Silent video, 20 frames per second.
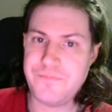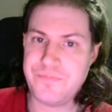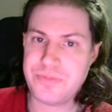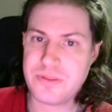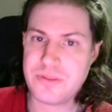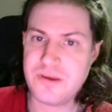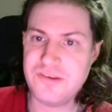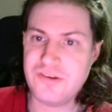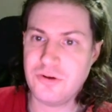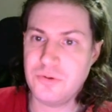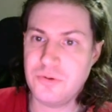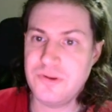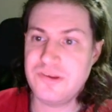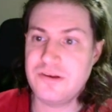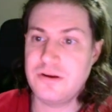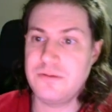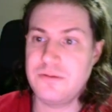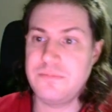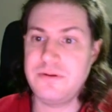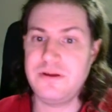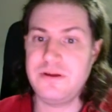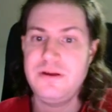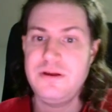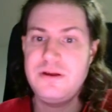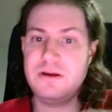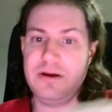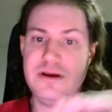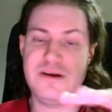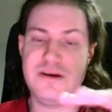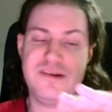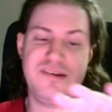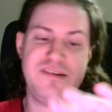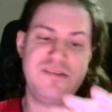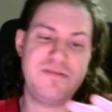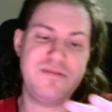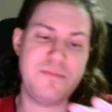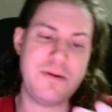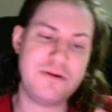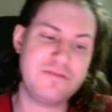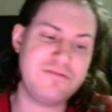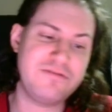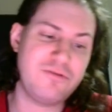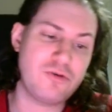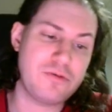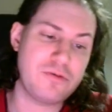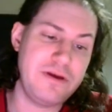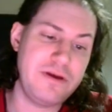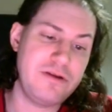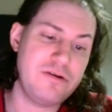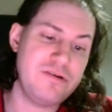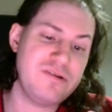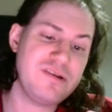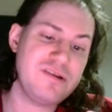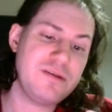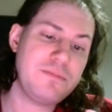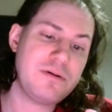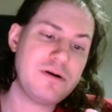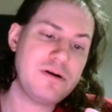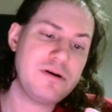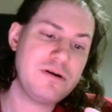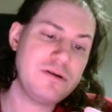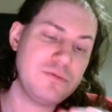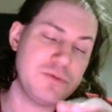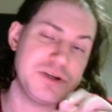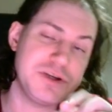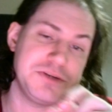it's always going to be, I guess, about 4 meters apart, which